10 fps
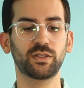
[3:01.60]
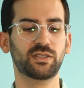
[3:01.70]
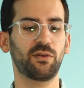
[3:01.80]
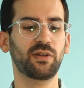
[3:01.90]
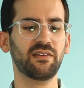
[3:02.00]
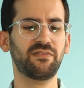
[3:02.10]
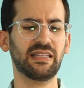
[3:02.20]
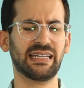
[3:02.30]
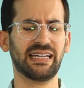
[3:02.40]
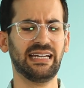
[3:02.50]
So I really feel
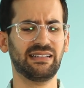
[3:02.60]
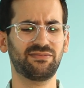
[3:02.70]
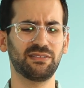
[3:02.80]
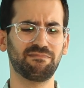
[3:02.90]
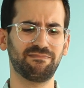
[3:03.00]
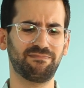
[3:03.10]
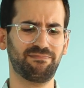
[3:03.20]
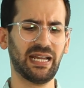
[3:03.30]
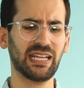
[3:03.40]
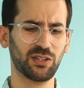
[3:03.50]
like I have to
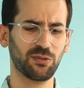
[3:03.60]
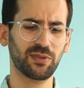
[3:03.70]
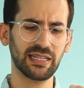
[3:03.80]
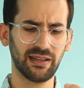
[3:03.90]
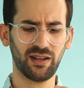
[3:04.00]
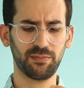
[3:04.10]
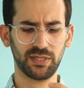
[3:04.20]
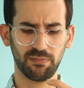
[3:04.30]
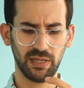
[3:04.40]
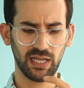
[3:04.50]
bite the reed up
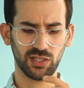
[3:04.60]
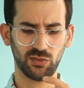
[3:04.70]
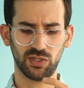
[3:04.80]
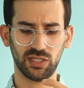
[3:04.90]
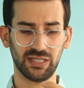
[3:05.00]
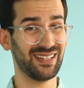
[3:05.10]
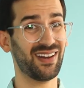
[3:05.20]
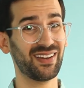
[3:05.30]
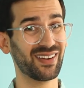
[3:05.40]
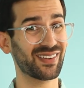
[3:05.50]
to pitch, which is
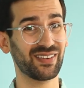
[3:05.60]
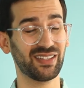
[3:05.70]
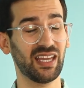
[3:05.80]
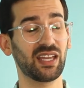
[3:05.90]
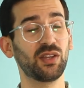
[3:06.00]
not a good thing.